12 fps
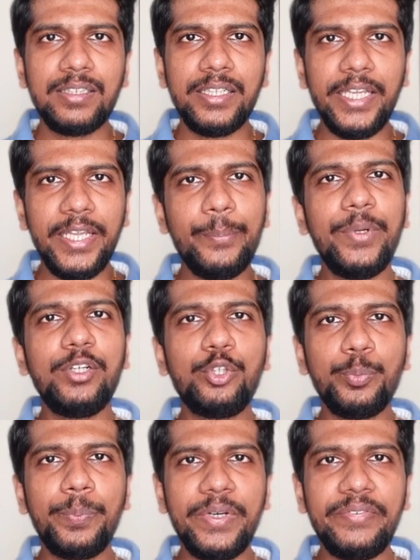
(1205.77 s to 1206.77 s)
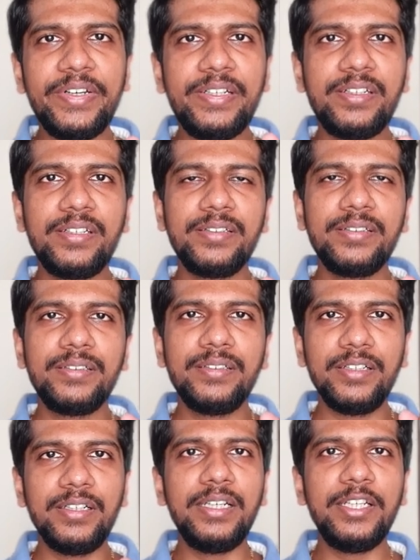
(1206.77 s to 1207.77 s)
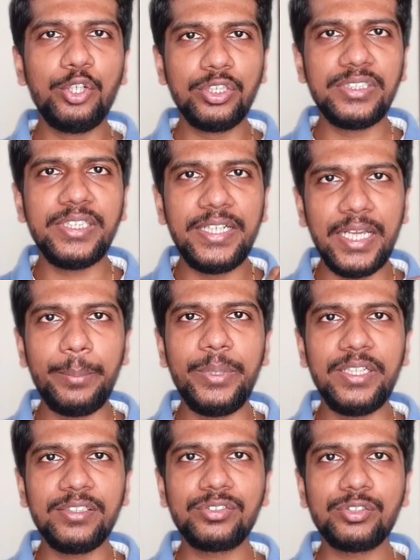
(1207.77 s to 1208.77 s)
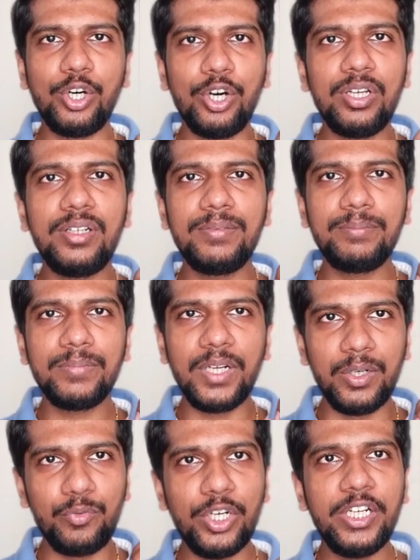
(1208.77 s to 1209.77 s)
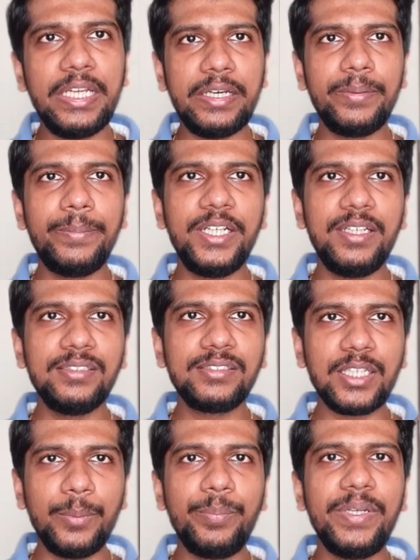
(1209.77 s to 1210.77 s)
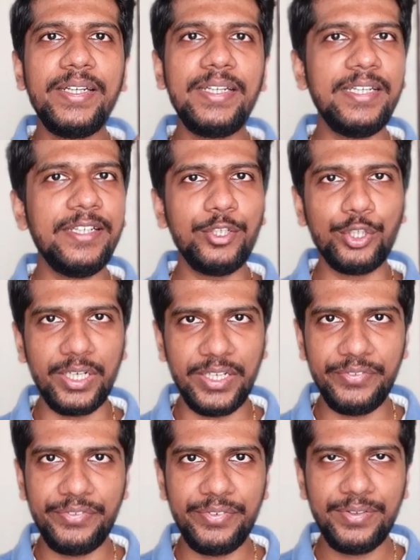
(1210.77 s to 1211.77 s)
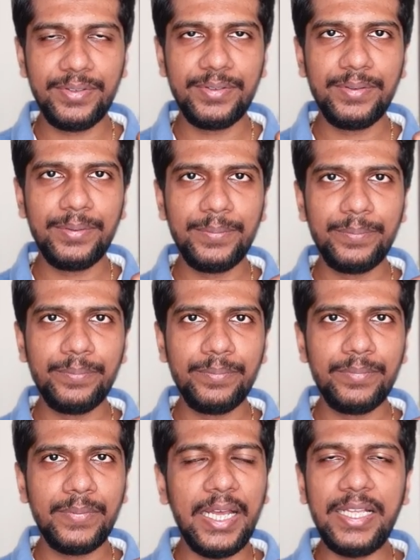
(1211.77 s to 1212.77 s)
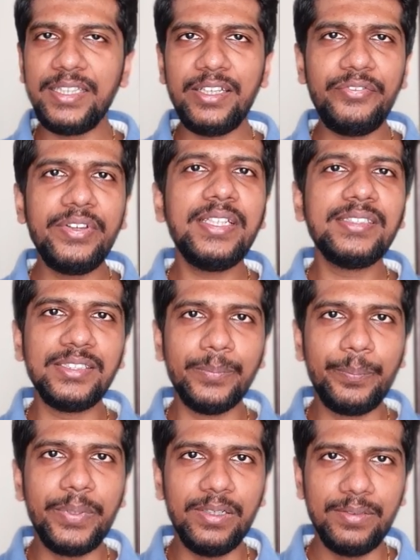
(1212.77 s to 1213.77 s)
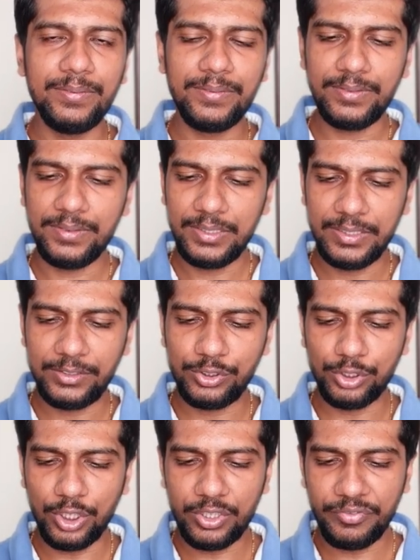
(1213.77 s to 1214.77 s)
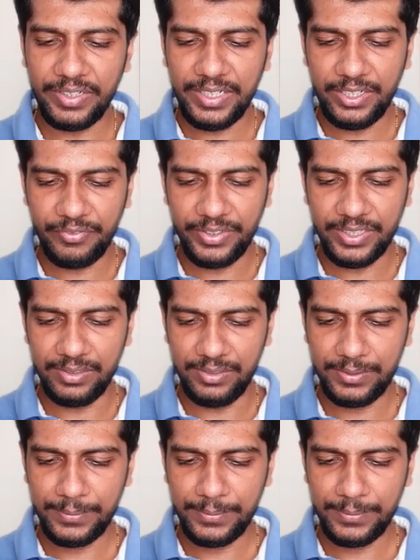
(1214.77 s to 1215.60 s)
able to prevent early onset diabetes or avoid diabetes completely in your life. And they're very simple. It's not very difficult.